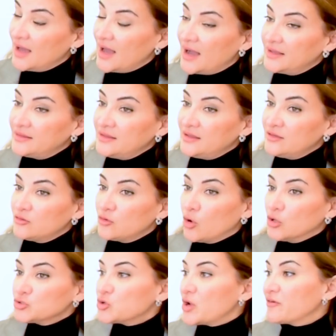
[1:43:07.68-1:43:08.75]
I need,
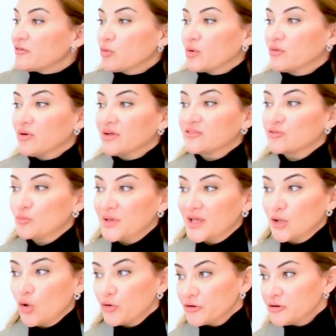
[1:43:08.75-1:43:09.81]
also everyone wants to be a
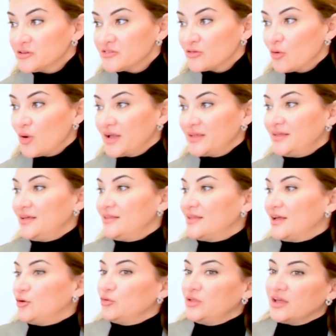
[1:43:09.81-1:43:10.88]
lawyer, so I need
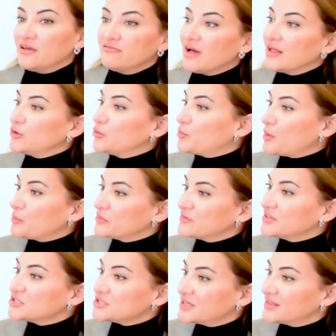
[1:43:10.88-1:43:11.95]
a unique value
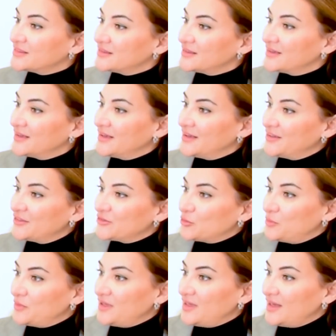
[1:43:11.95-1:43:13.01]
proposition
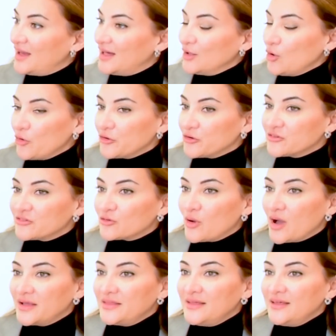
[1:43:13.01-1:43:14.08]
to be a lawyer. So
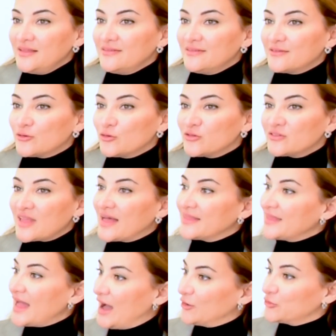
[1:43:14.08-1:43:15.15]
I need to
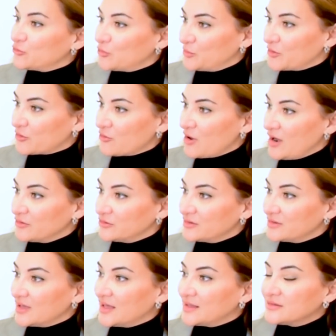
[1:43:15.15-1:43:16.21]
stand out from the
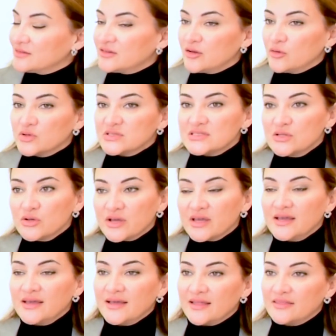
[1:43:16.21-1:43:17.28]
crowd. And she was
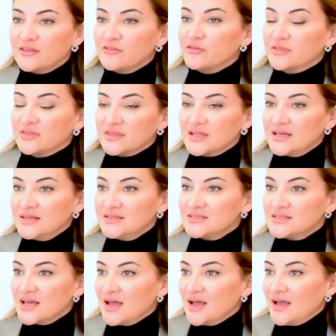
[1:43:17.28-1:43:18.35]
looking at different
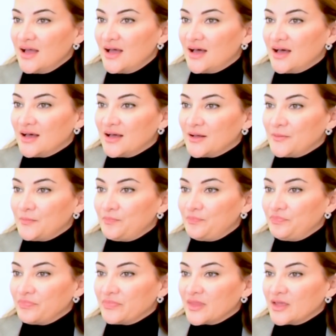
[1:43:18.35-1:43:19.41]
things.
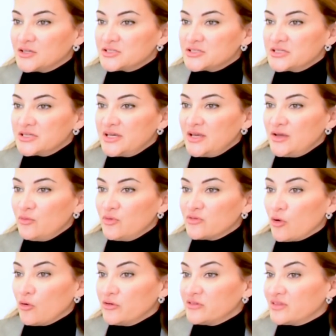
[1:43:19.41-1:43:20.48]
Um, she was
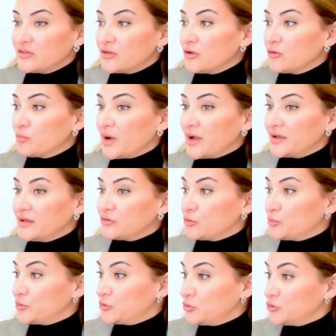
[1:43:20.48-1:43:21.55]
always intrigued by
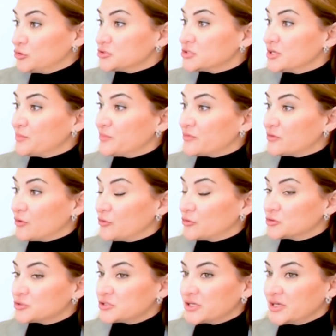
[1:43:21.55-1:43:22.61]
entrepreneurship,
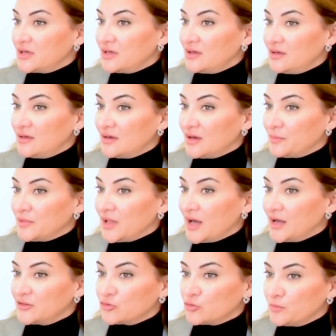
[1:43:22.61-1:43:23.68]
so she
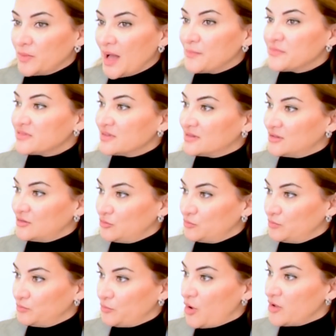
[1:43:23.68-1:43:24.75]
applied to Babson, and
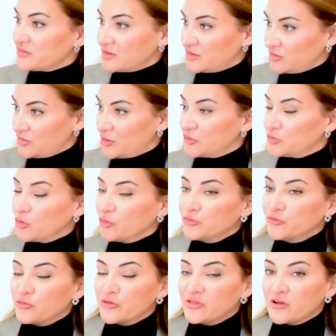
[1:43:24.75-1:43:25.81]
in Boston, they're known
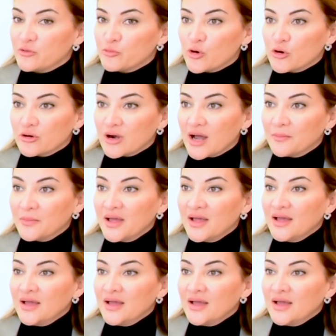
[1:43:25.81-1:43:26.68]
for their program.